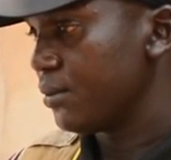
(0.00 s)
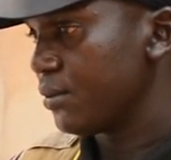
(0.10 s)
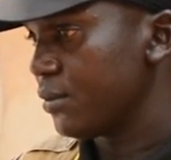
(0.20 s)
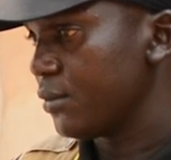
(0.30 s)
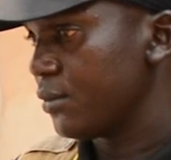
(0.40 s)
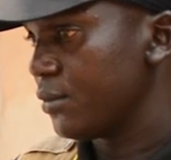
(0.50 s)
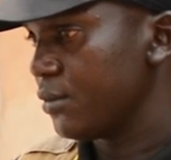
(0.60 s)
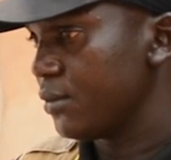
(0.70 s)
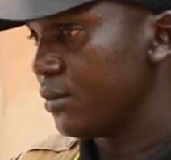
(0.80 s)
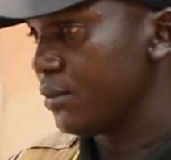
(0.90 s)

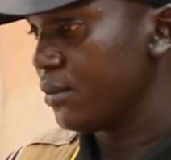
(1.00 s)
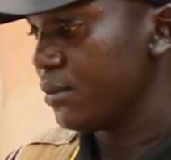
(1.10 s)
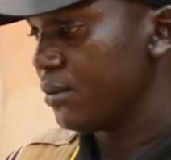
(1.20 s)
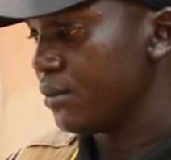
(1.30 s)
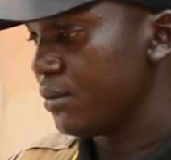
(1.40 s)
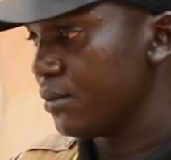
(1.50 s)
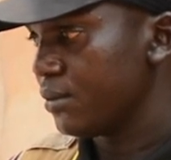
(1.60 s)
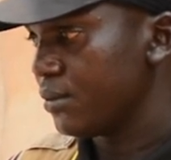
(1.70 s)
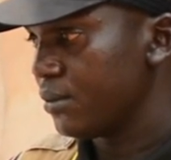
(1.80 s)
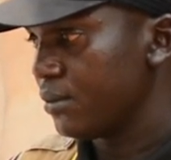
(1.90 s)

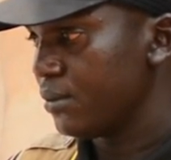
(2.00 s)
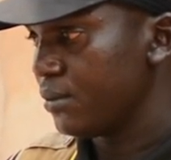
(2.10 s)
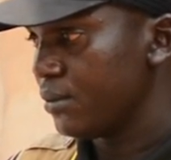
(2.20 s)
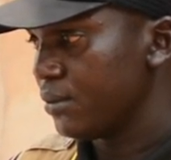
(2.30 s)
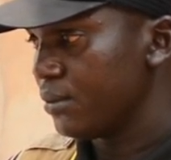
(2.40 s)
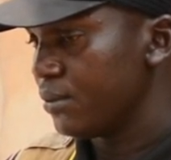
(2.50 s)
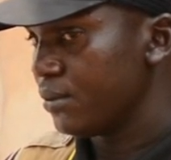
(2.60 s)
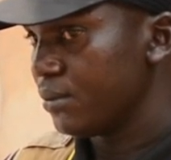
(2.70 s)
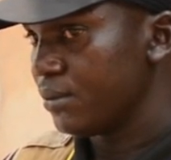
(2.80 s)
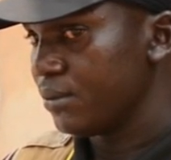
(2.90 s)

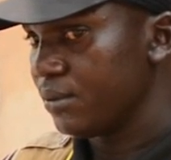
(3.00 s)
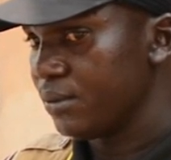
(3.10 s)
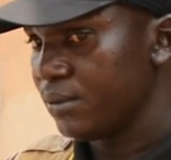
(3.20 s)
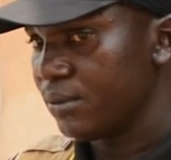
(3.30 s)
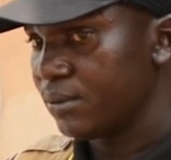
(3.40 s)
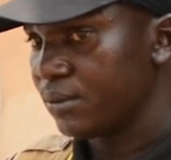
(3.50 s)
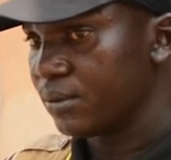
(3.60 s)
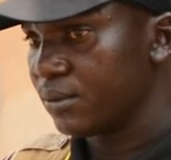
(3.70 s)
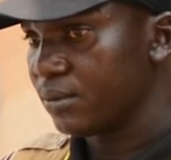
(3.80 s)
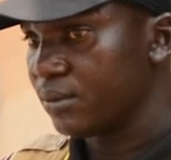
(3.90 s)

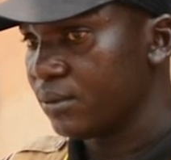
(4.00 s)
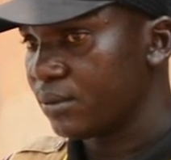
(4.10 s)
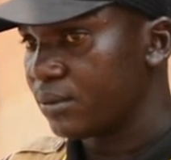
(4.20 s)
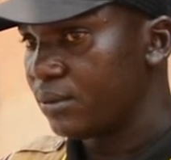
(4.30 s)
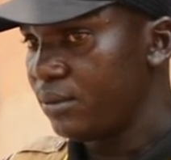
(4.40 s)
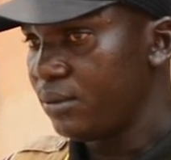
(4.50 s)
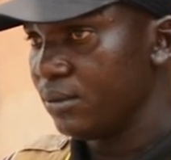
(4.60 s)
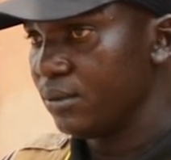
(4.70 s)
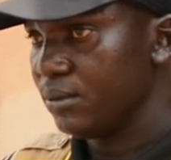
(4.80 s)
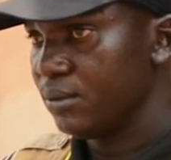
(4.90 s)
(silent)